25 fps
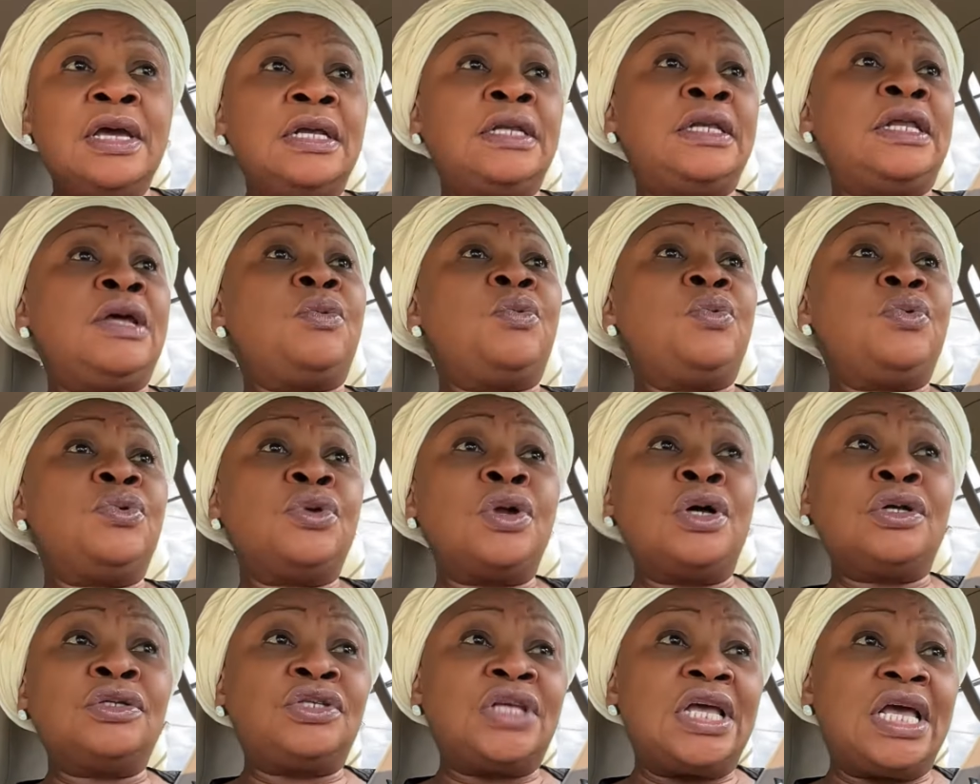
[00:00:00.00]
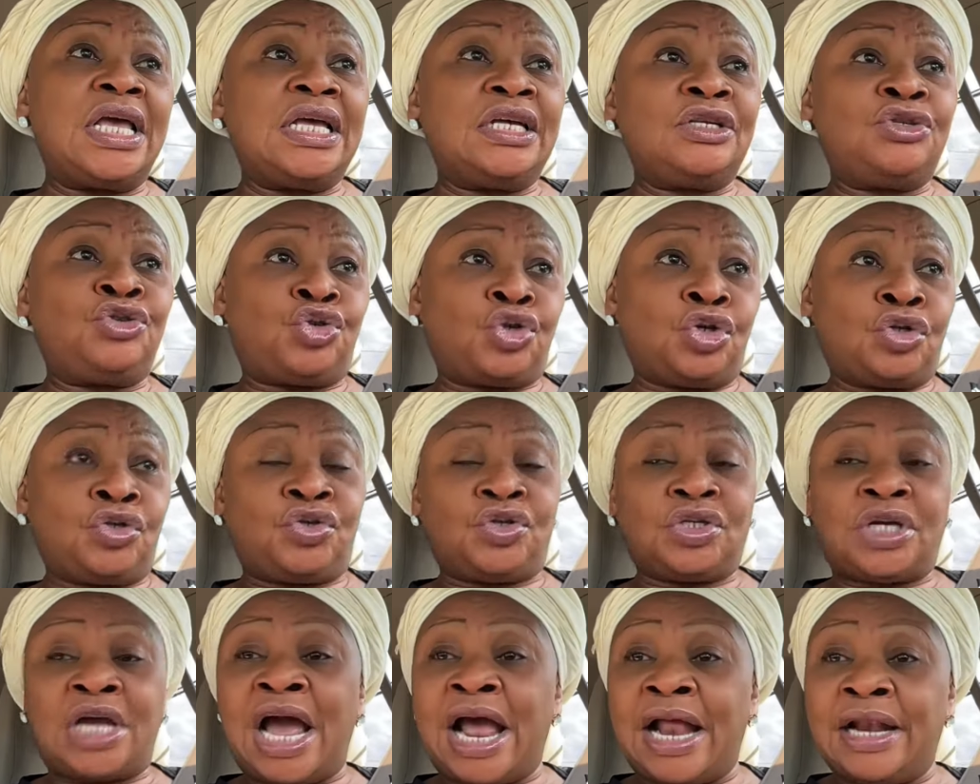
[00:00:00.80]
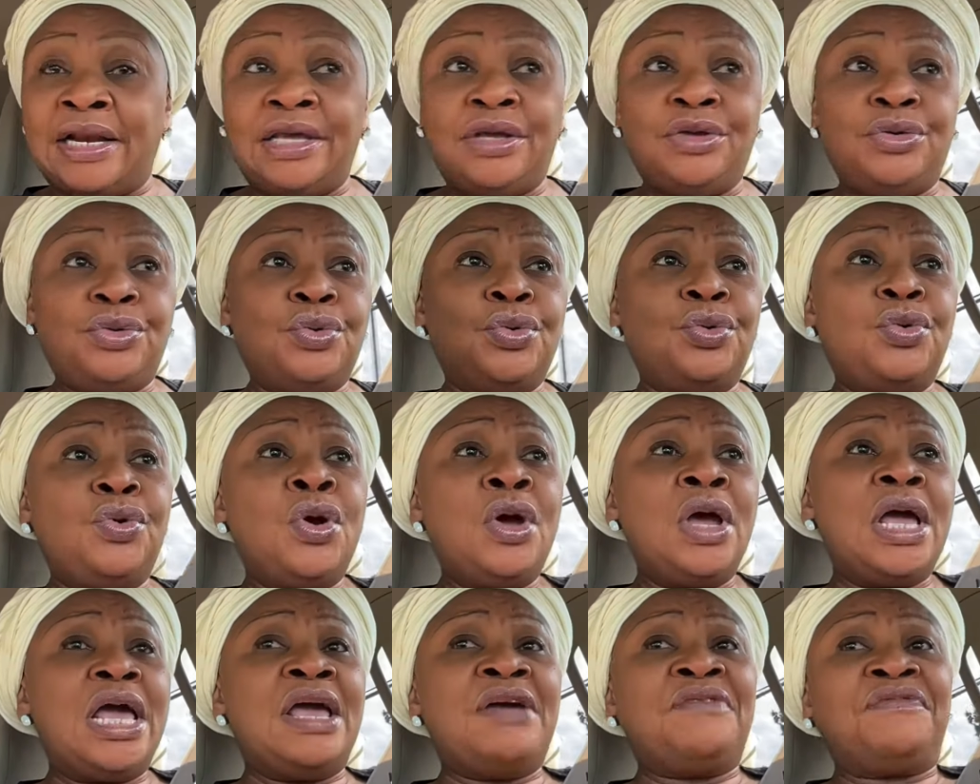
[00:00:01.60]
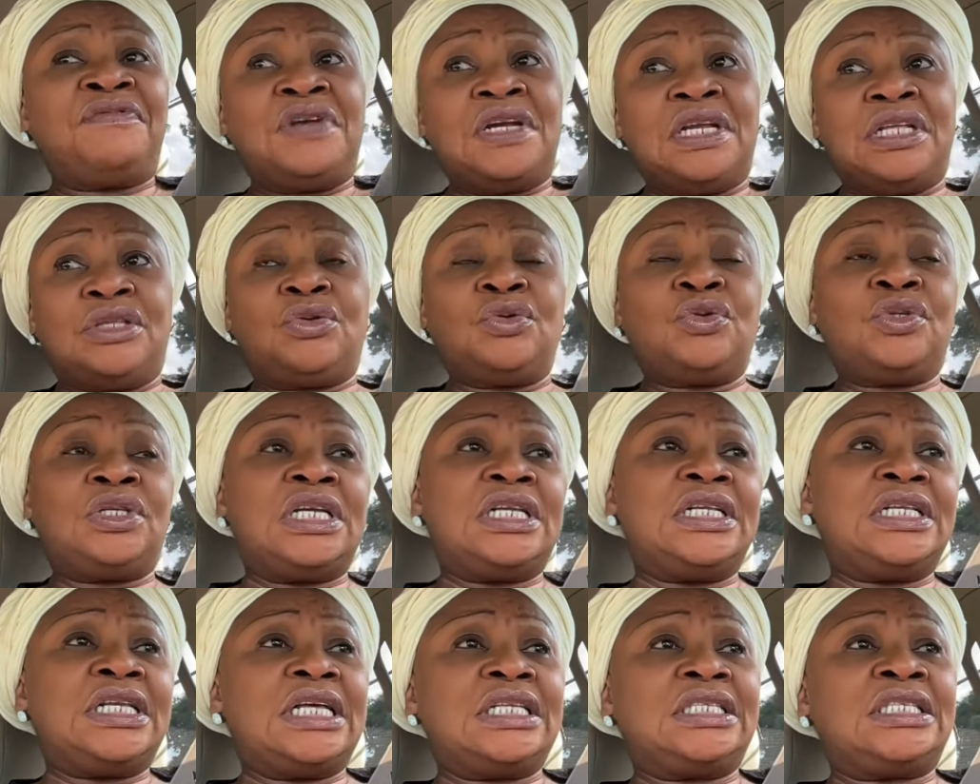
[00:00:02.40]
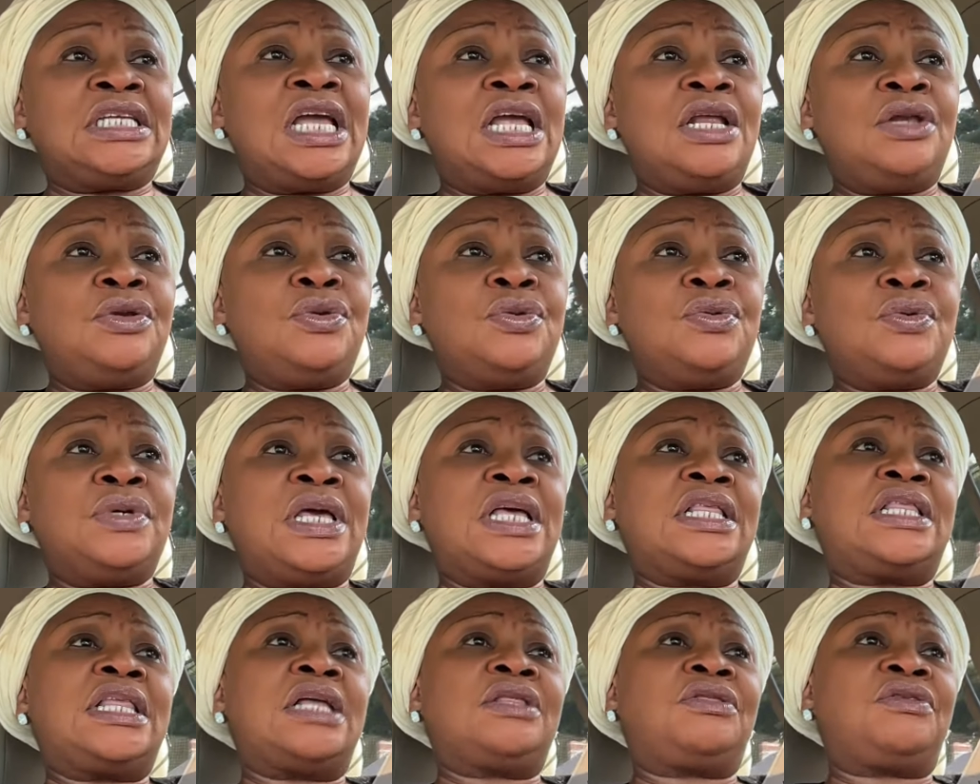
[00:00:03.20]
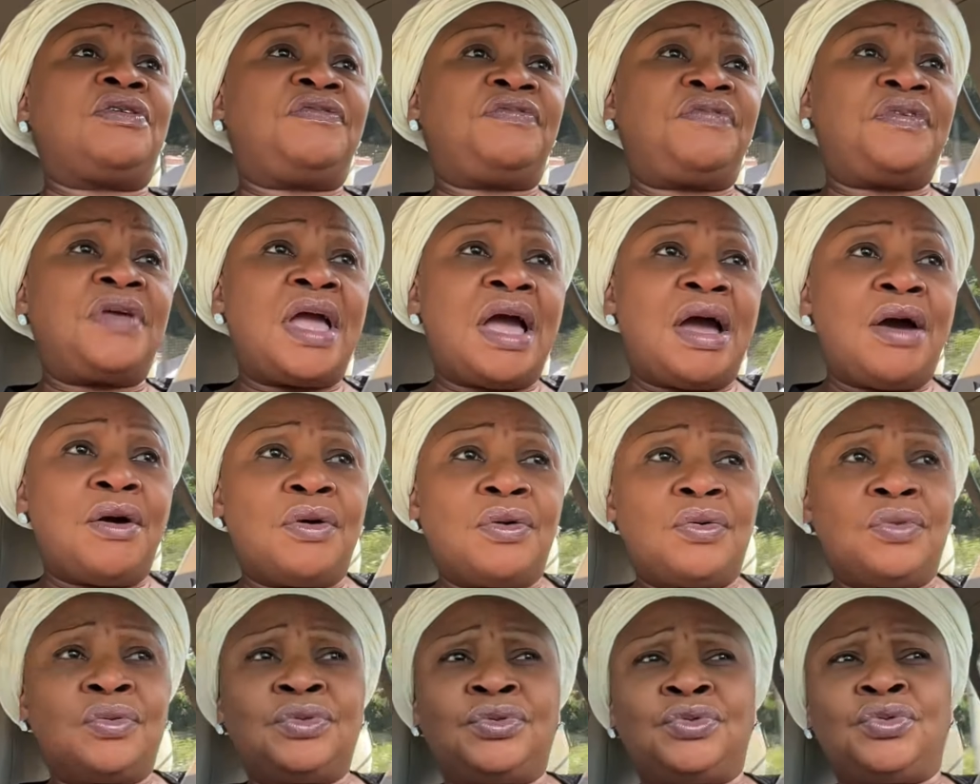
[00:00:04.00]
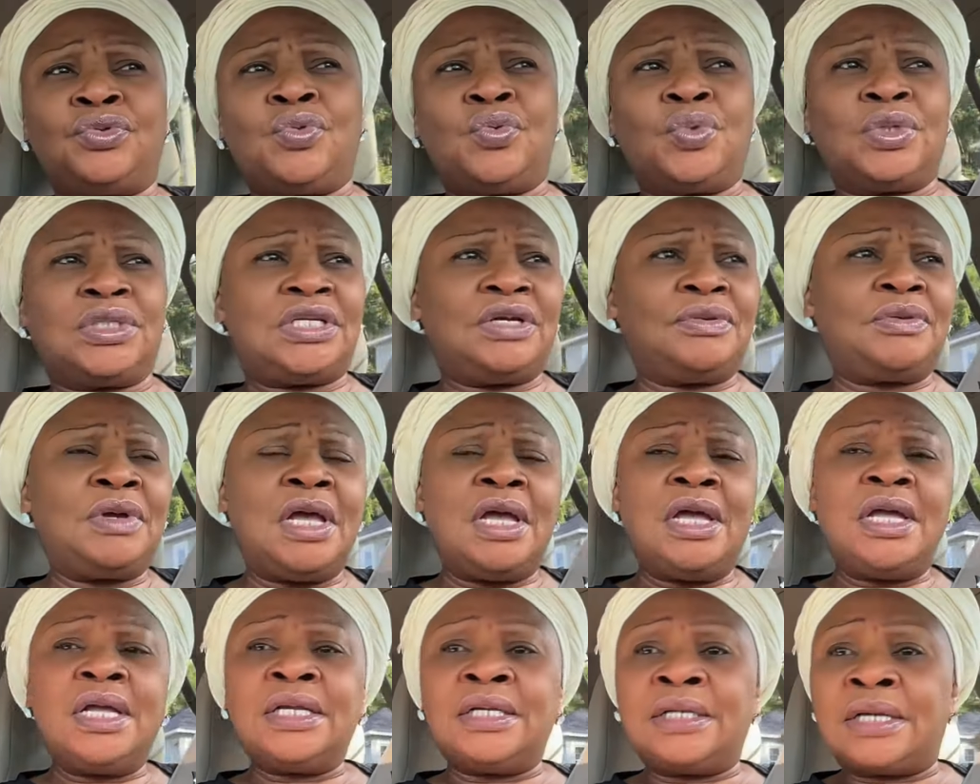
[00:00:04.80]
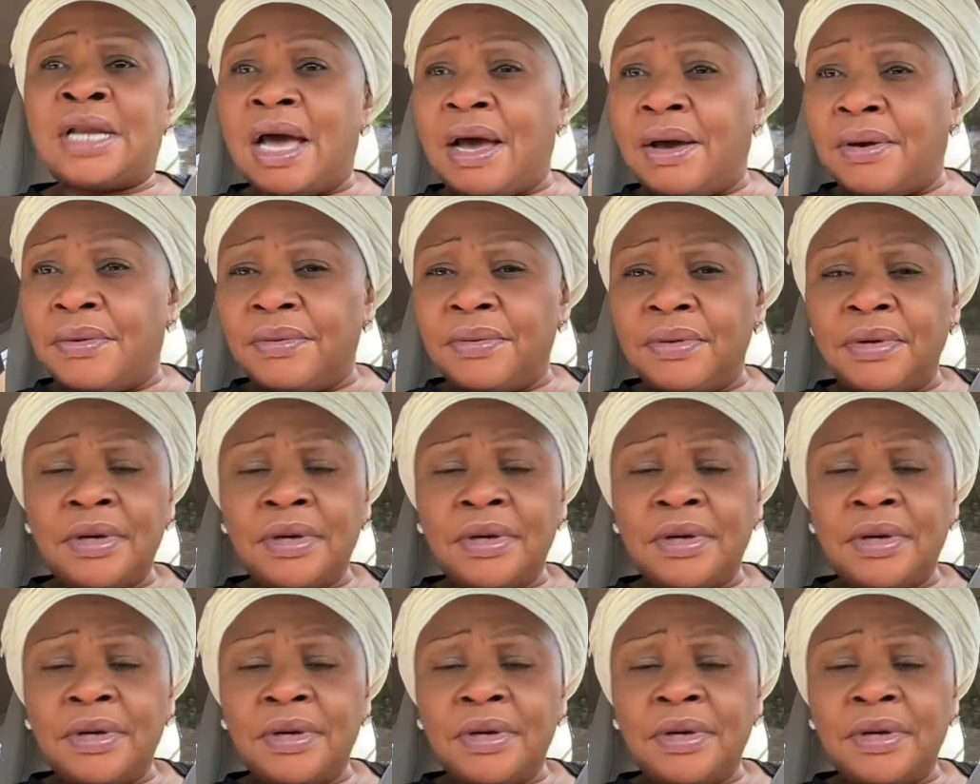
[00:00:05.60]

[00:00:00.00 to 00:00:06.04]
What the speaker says: They will not just carry you every little thing they tell you, get out of here or do whatever. Now,